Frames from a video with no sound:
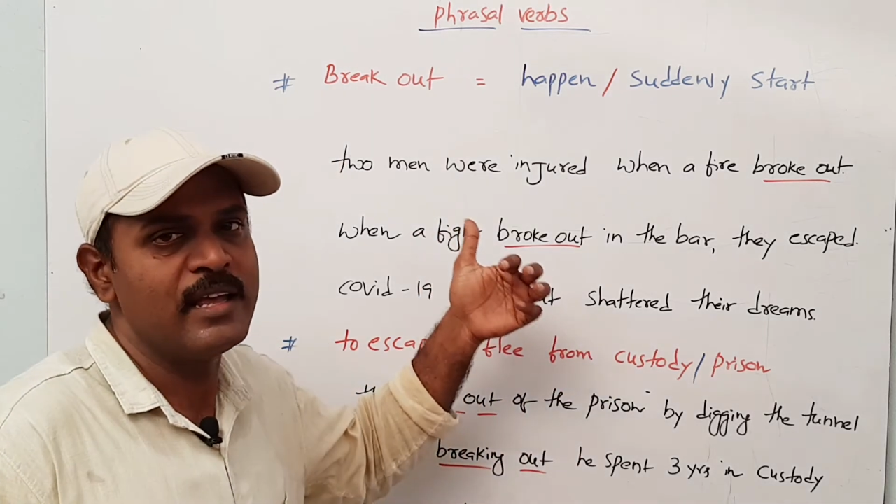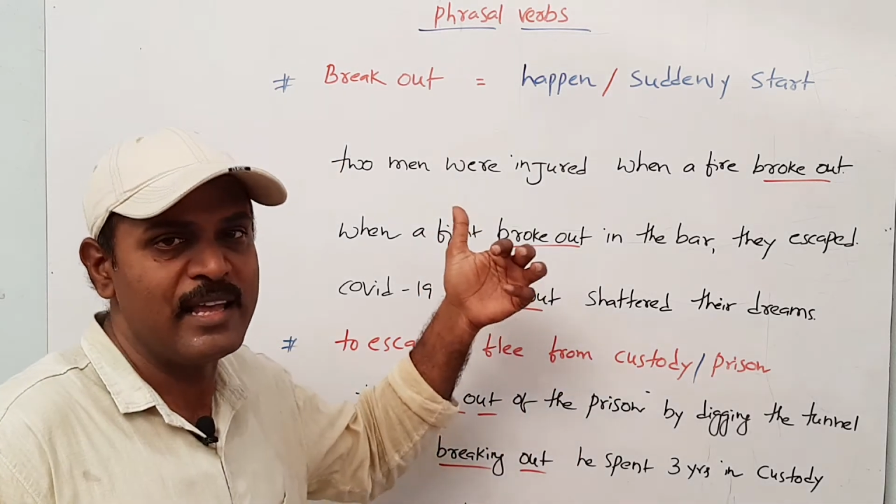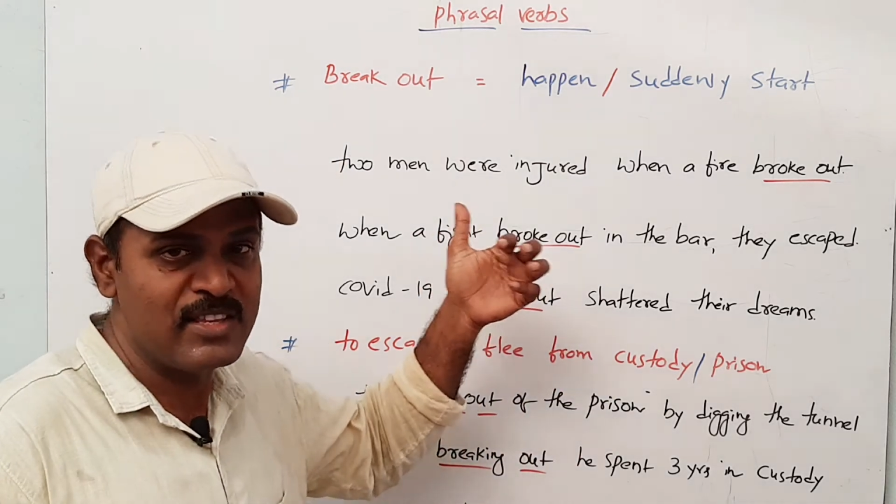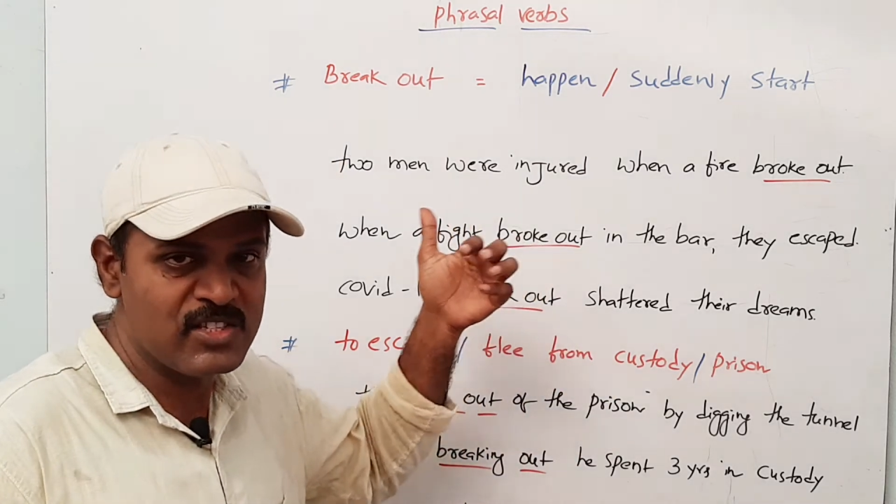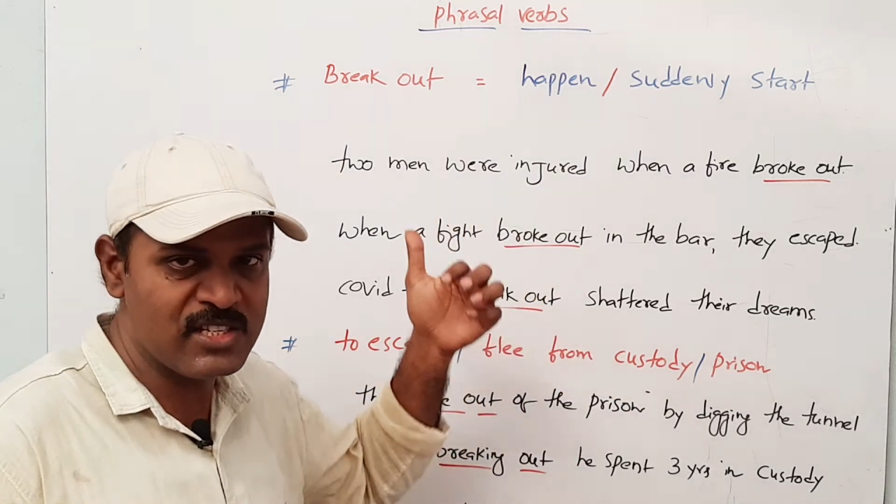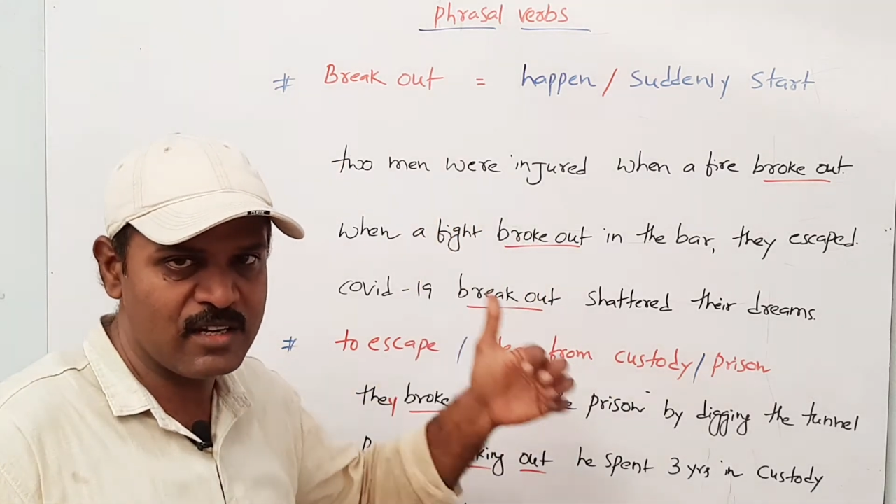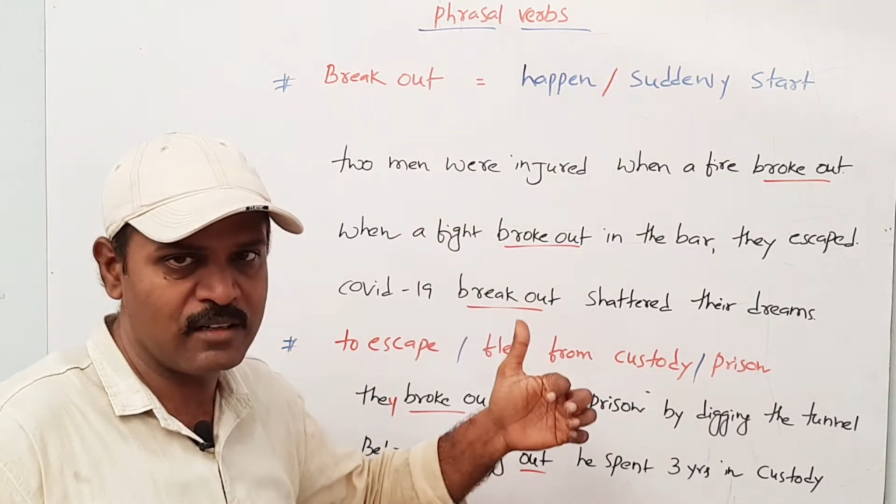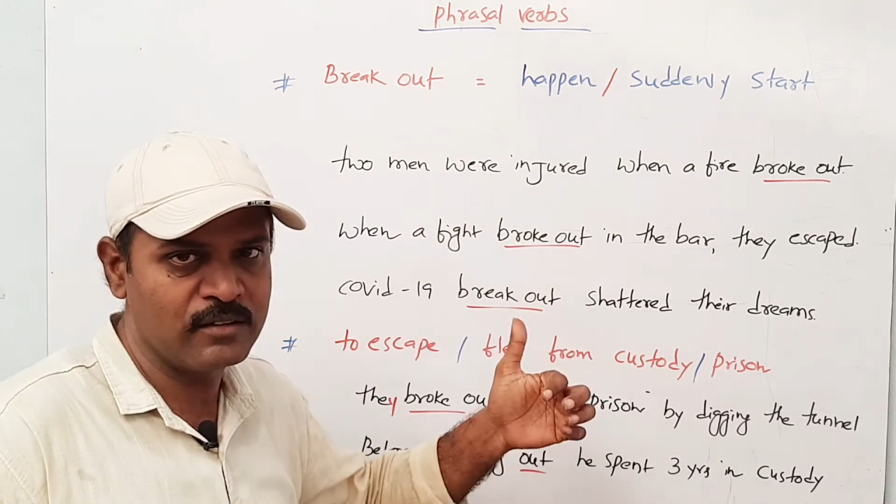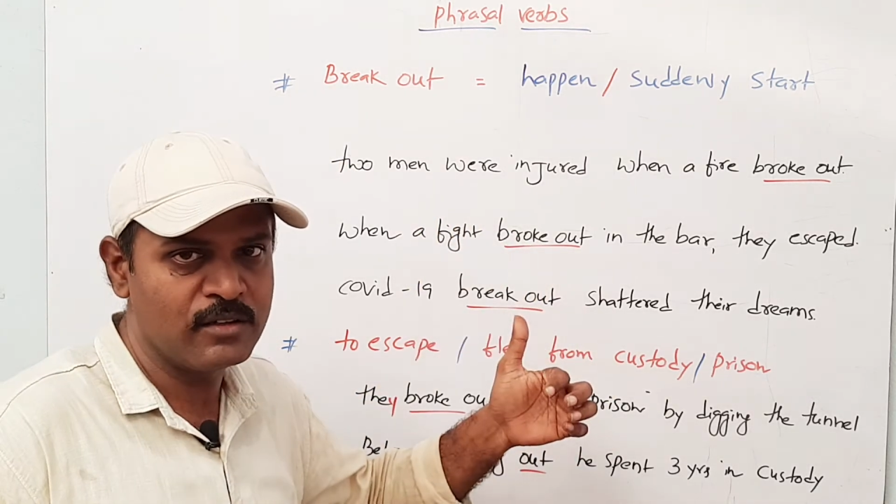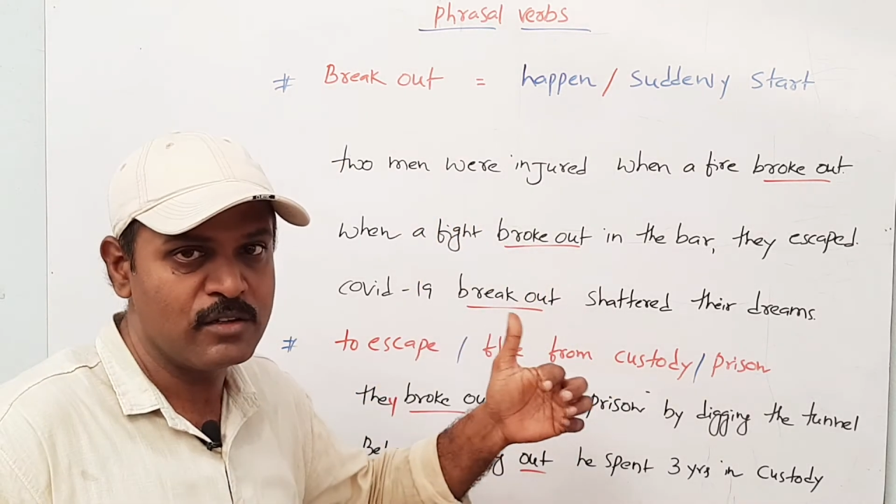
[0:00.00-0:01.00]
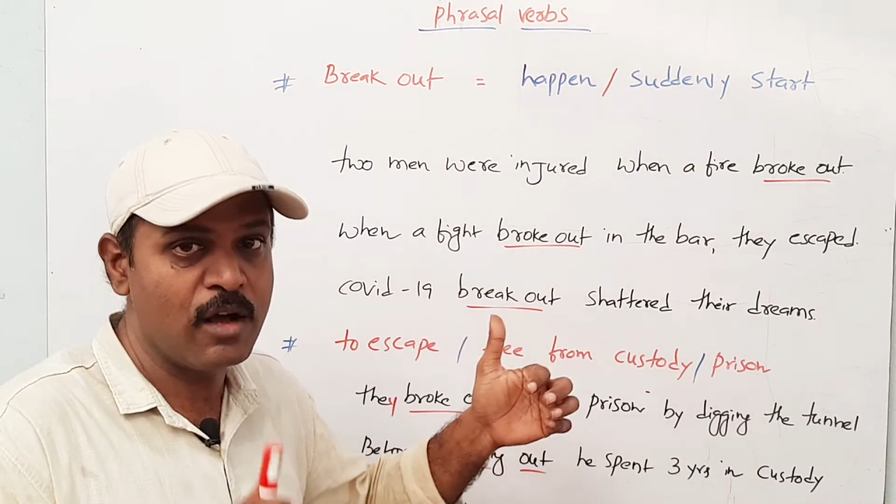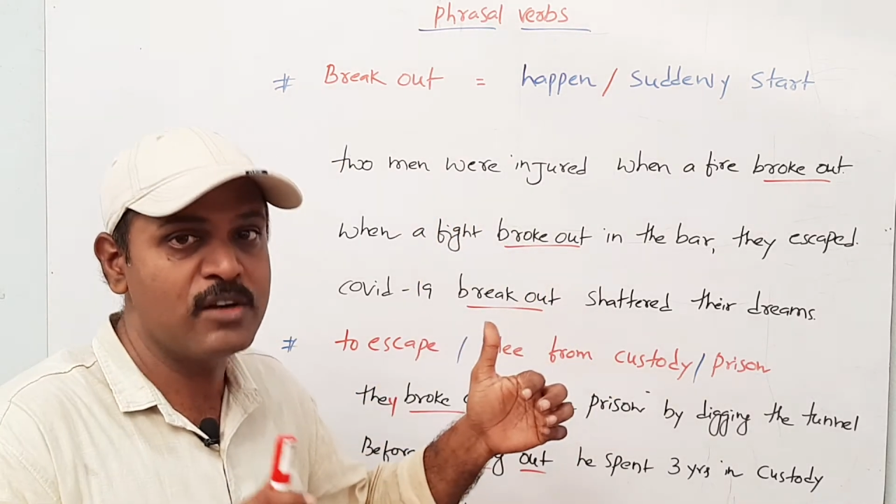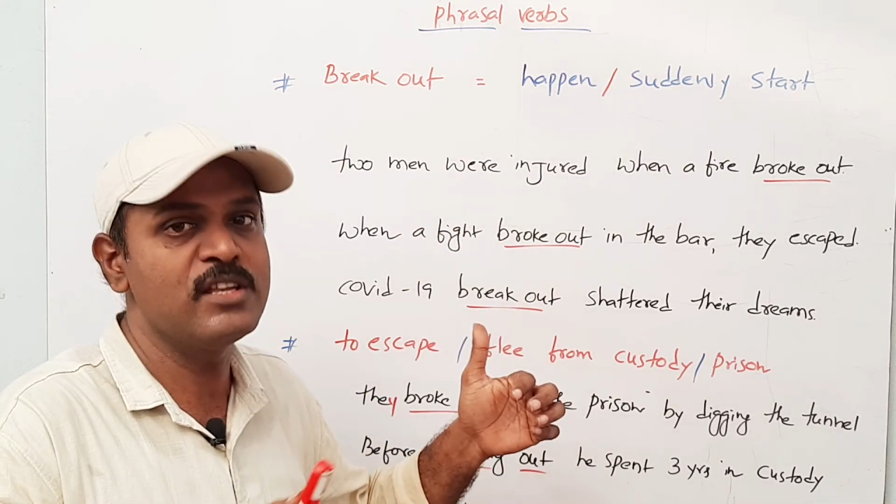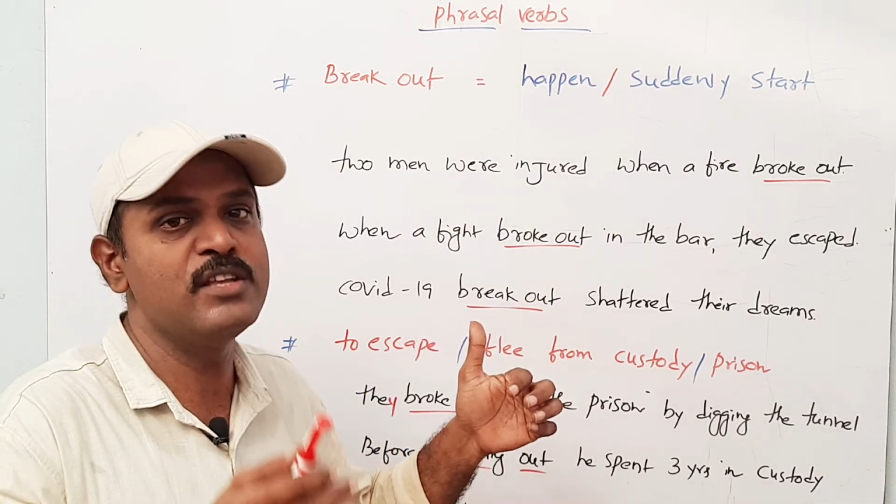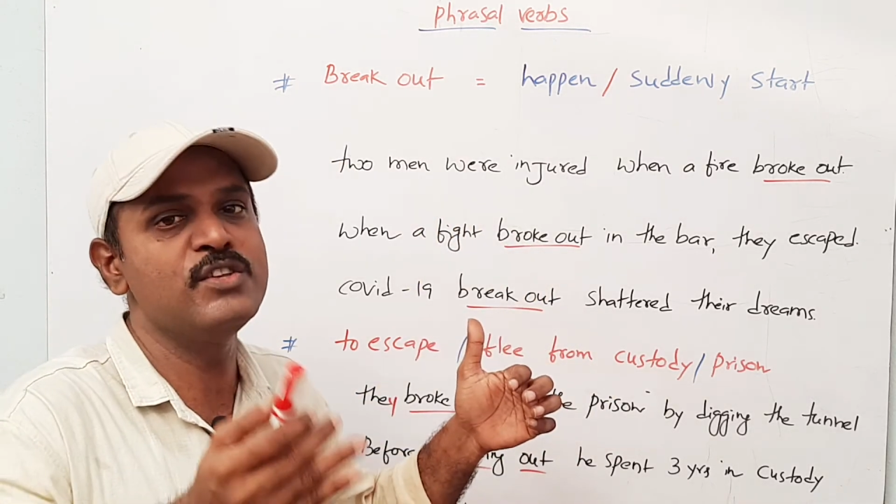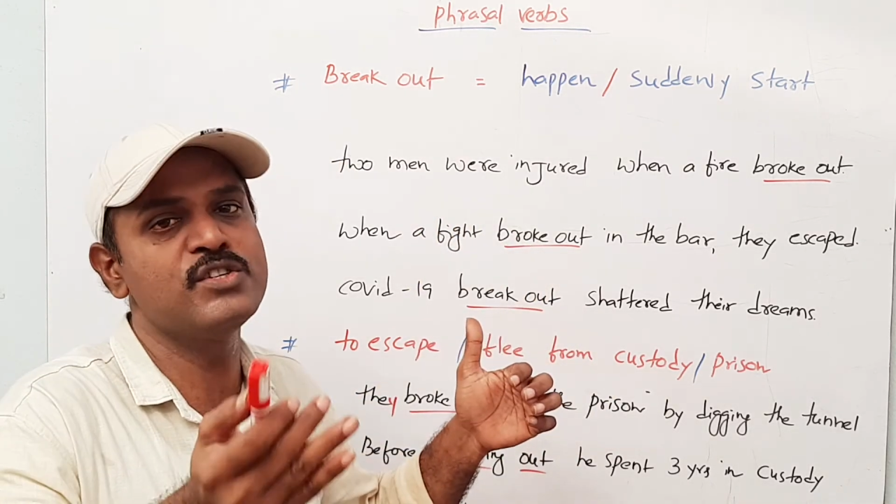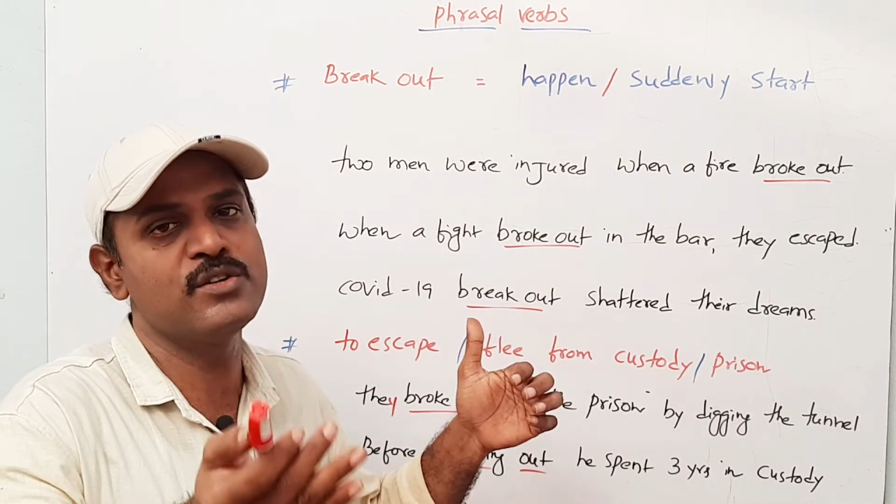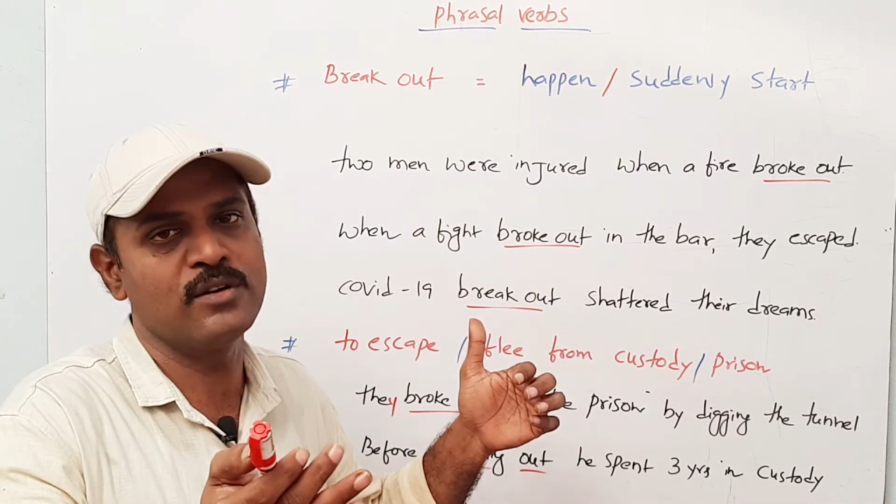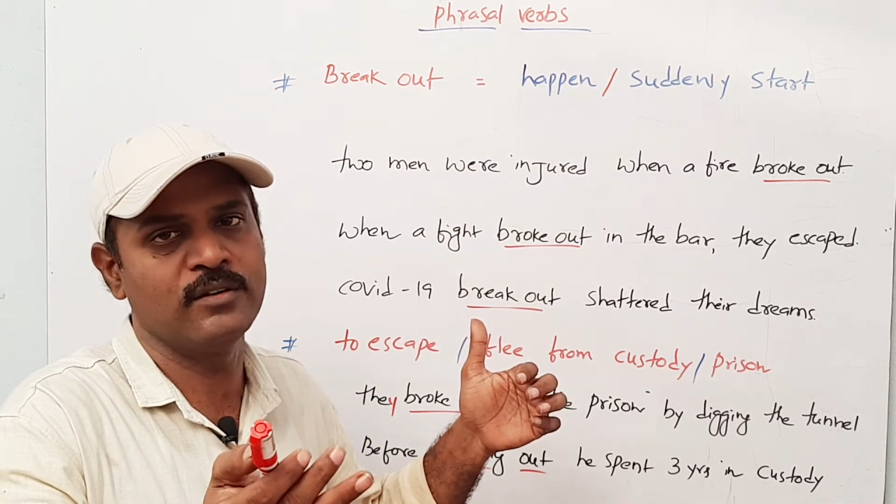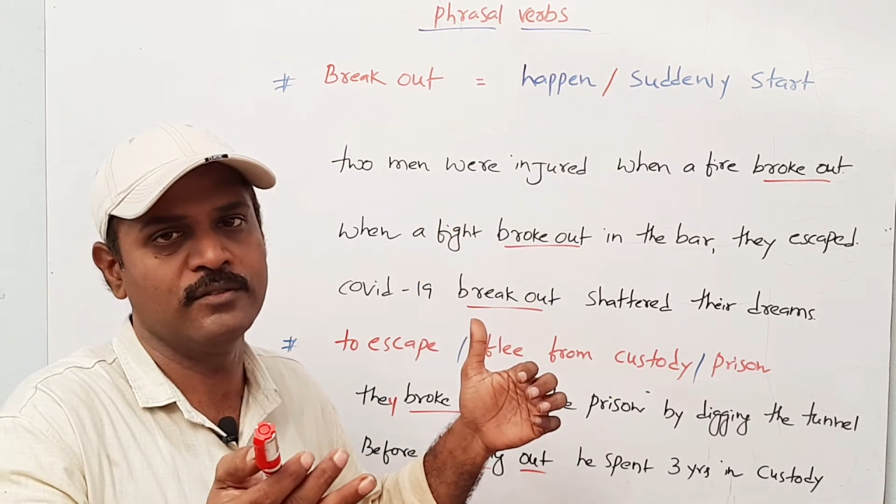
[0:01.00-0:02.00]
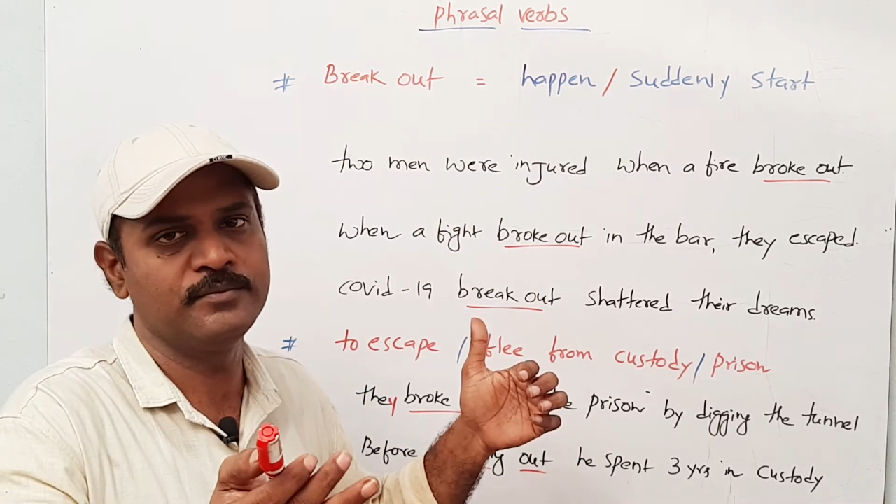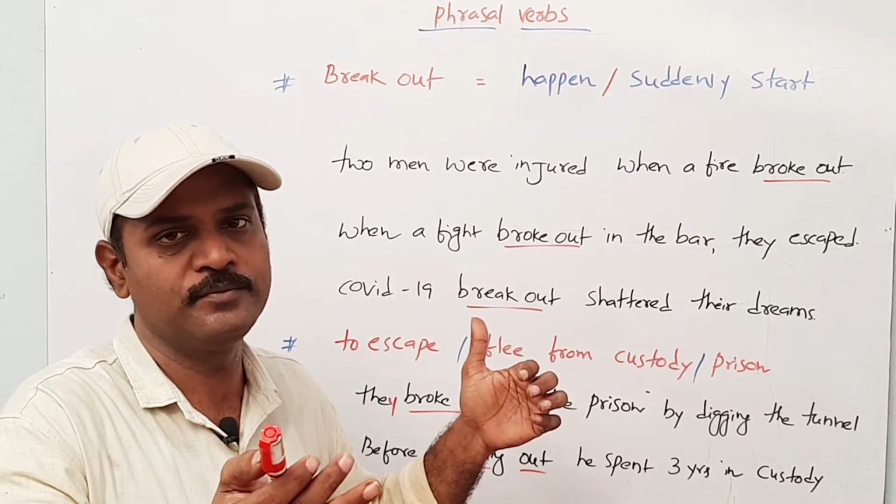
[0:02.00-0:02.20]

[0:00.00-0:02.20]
injured, not injured.